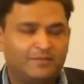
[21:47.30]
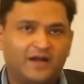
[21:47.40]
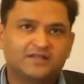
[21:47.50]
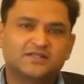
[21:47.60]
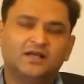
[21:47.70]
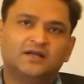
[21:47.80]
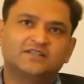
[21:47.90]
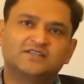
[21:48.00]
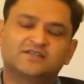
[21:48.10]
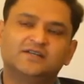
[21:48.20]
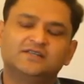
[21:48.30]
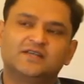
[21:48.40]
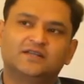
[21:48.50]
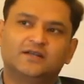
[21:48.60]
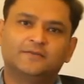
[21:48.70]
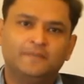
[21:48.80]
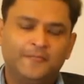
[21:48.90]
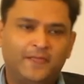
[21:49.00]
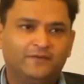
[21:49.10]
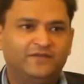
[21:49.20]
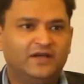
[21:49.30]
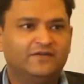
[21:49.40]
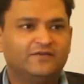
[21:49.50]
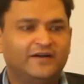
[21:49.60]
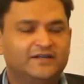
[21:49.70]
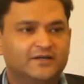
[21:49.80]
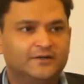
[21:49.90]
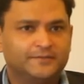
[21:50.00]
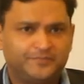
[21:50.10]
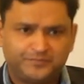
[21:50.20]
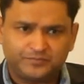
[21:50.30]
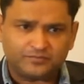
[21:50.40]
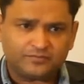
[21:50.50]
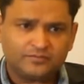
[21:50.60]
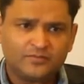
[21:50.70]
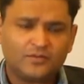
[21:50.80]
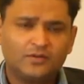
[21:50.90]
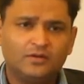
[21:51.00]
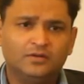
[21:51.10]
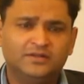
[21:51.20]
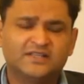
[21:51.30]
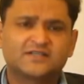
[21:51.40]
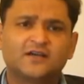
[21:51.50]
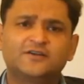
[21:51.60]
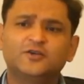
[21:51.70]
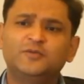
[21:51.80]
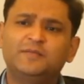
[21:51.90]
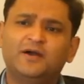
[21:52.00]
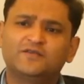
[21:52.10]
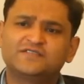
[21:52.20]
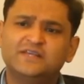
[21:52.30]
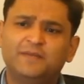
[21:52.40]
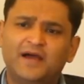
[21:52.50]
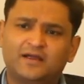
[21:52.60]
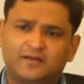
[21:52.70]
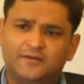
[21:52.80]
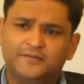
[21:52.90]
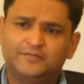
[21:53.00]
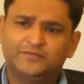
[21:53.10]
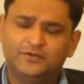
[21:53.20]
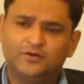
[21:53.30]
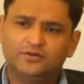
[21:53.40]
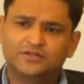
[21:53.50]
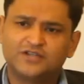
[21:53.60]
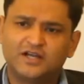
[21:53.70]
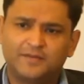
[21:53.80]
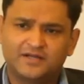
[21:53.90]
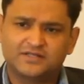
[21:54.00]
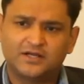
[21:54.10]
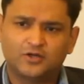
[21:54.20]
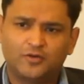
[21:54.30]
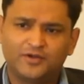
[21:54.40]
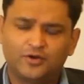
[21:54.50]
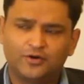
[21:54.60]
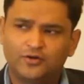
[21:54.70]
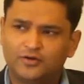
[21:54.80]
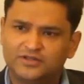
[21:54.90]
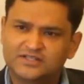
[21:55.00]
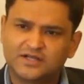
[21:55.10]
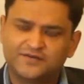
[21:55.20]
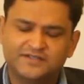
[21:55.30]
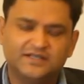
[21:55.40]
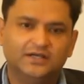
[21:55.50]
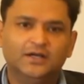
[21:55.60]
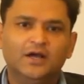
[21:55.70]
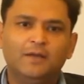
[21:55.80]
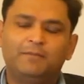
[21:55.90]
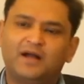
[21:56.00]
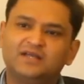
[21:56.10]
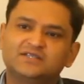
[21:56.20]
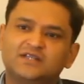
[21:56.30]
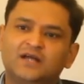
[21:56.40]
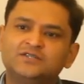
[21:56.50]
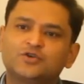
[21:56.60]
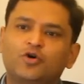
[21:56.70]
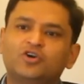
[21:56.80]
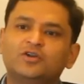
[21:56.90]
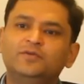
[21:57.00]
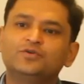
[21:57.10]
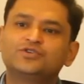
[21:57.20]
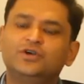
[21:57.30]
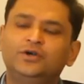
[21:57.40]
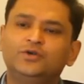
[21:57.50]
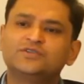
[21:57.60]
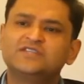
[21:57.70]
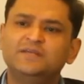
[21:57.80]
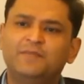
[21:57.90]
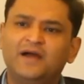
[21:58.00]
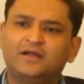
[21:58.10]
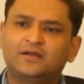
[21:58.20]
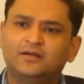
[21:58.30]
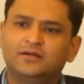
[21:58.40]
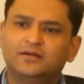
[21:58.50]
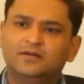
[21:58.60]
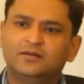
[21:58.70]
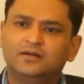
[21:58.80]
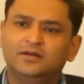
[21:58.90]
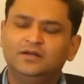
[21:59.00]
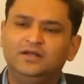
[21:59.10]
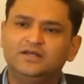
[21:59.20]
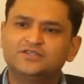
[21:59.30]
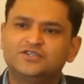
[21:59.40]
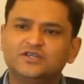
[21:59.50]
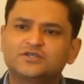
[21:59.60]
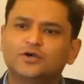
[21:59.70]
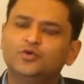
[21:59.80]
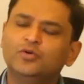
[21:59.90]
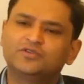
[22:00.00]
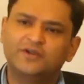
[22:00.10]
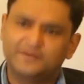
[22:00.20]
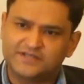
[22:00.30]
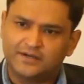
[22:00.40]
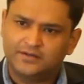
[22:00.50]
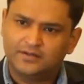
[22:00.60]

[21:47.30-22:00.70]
Pakistan consistently saying that we have invited this country to be part of CPAC, the China-Pakistan Economic Corridor, or this country. See, Pakistan's contribution to CPAC is just 2 or 3%.